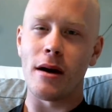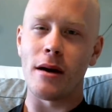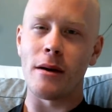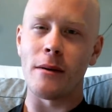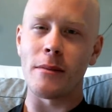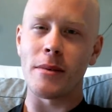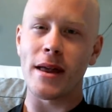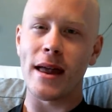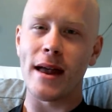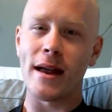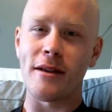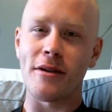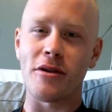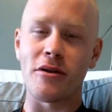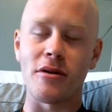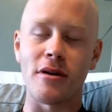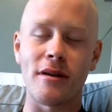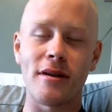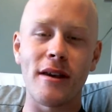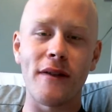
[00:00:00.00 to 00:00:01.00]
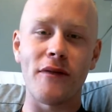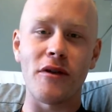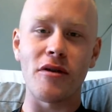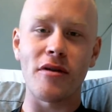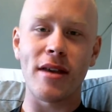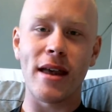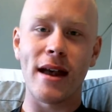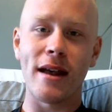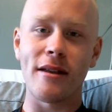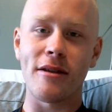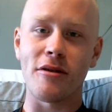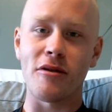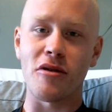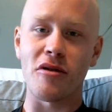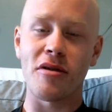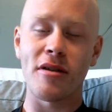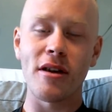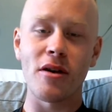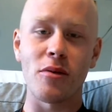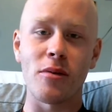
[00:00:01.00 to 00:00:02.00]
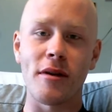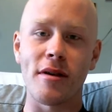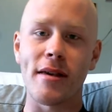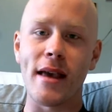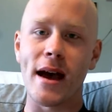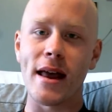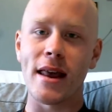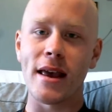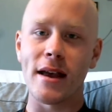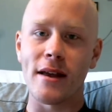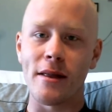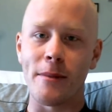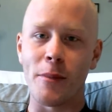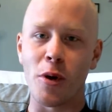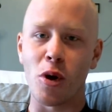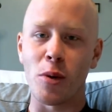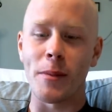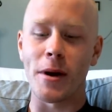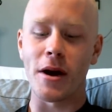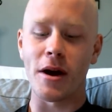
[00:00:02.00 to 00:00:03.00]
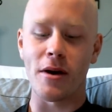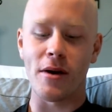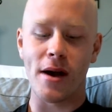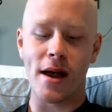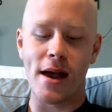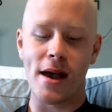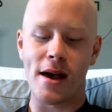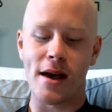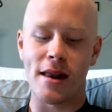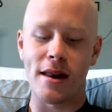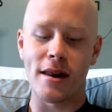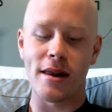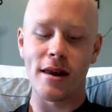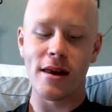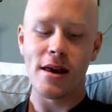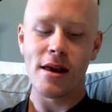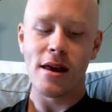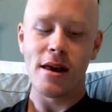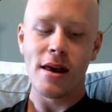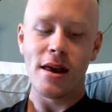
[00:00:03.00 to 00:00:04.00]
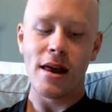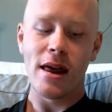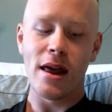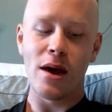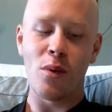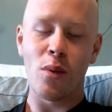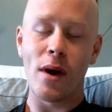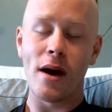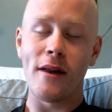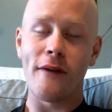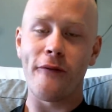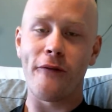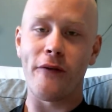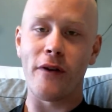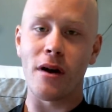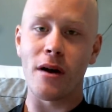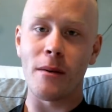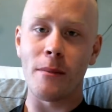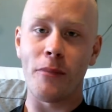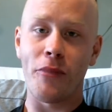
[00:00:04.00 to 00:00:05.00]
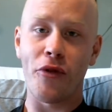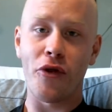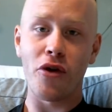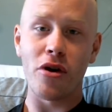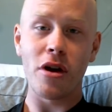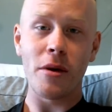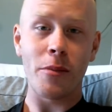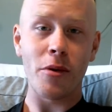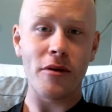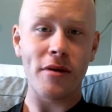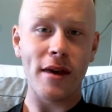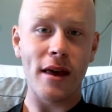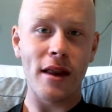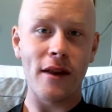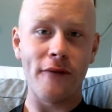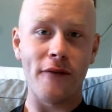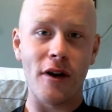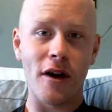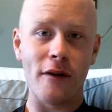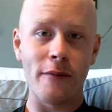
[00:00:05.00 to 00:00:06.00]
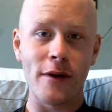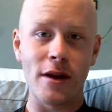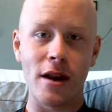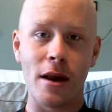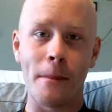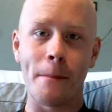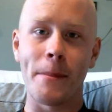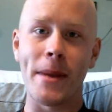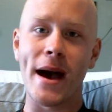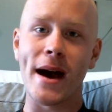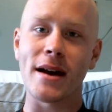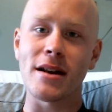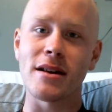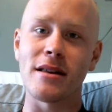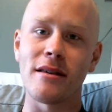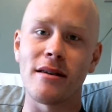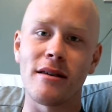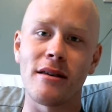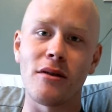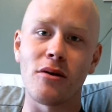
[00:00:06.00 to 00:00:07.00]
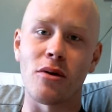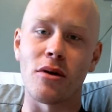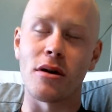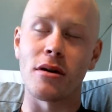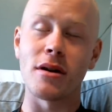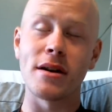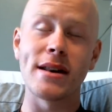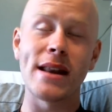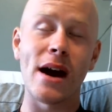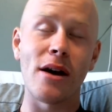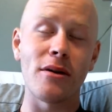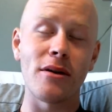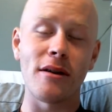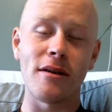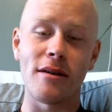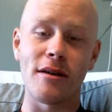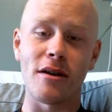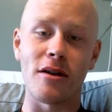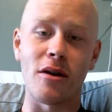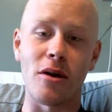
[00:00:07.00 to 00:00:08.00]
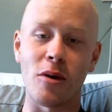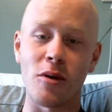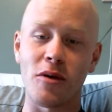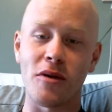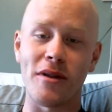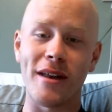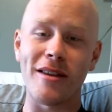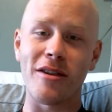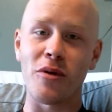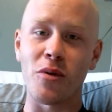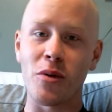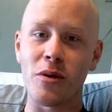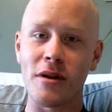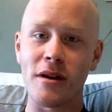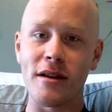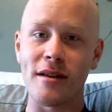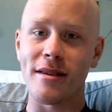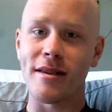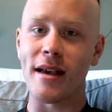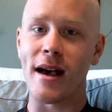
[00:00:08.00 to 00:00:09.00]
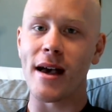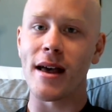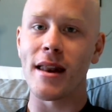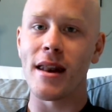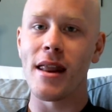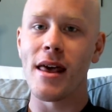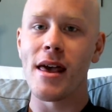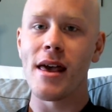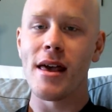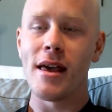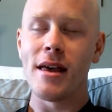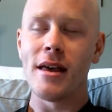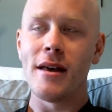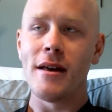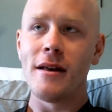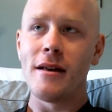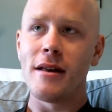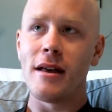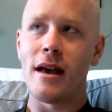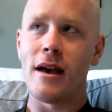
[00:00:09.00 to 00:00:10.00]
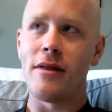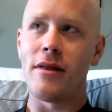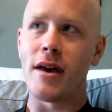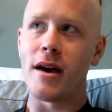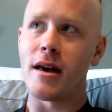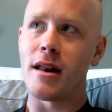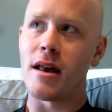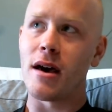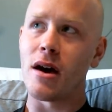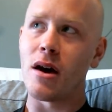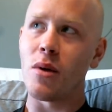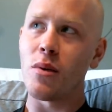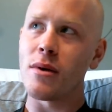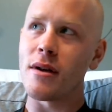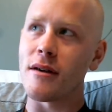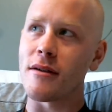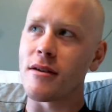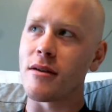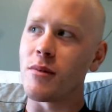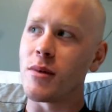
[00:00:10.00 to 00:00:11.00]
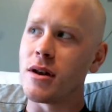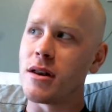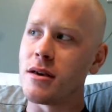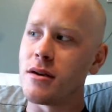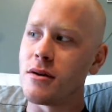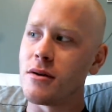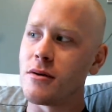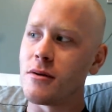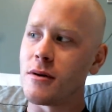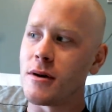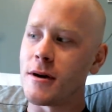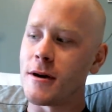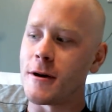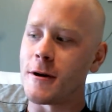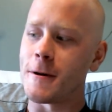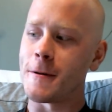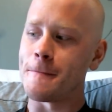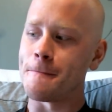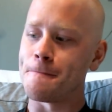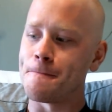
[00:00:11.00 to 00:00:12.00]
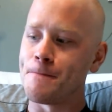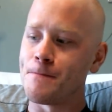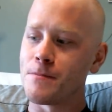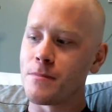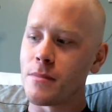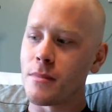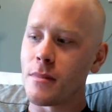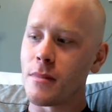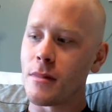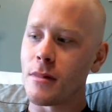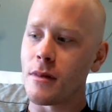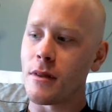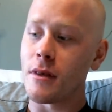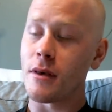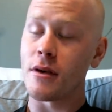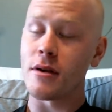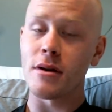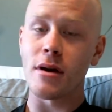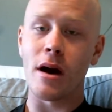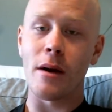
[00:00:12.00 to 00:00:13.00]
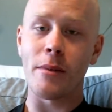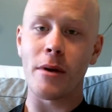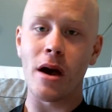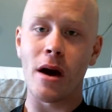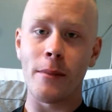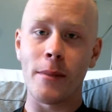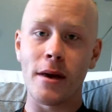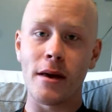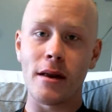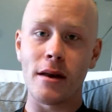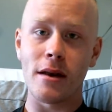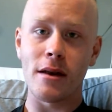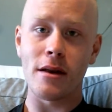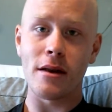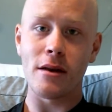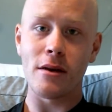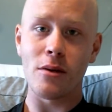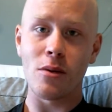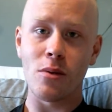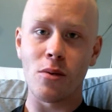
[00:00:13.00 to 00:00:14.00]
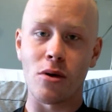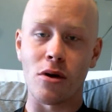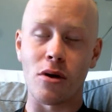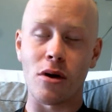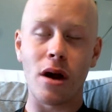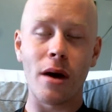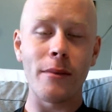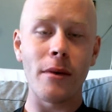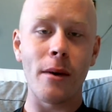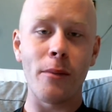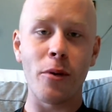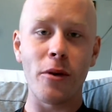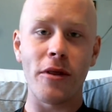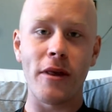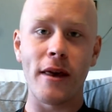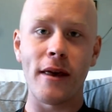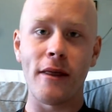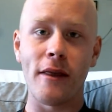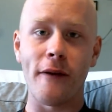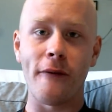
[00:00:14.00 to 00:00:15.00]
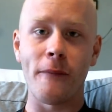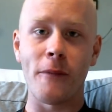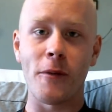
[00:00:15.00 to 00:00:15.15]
cancer to see if there's cancer still residing in the bone marrow. And it went from 30% involvement back to zero, or down to zero. So that's a really good sign. And then what else did we do? Upcoming or coming up within